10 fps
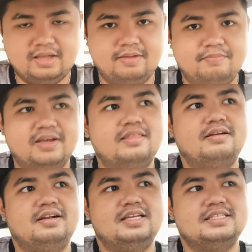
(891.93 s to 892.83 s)
My
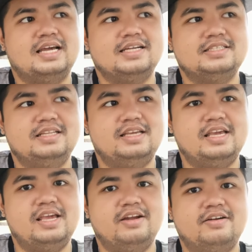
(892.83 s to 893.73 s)
mother is
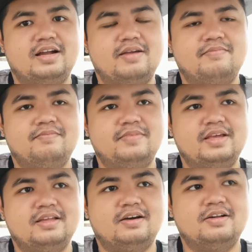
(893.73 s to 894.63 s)
actually here.
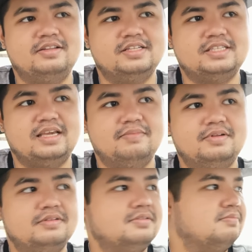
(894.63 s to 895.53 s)
I'm on the
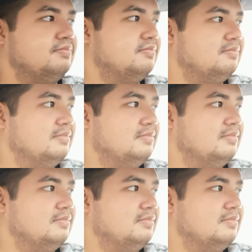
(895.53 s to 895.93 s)
table.